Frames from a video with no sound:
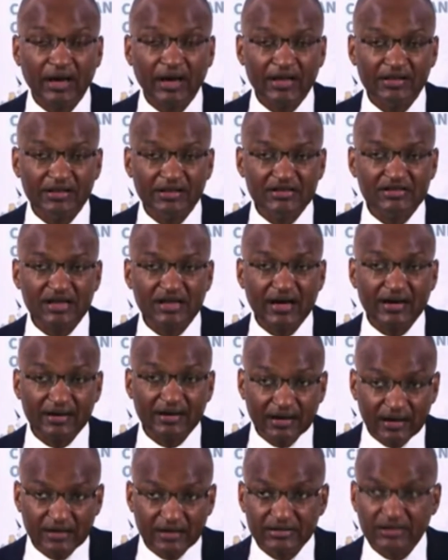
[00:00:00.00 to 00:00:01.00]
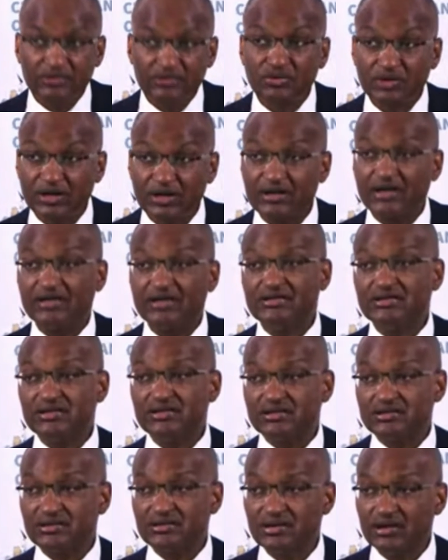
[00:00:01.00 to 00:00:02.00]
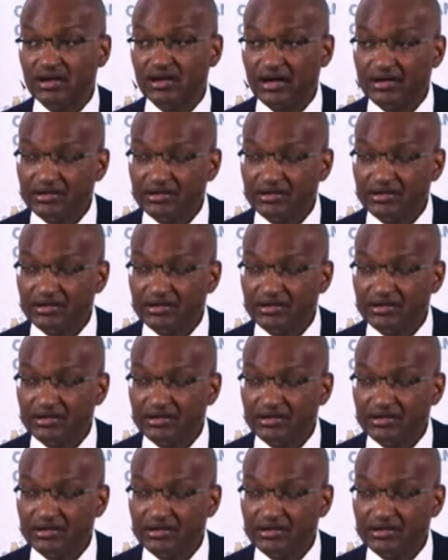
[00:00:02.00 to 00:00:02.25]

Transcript: And these are related to the crisis.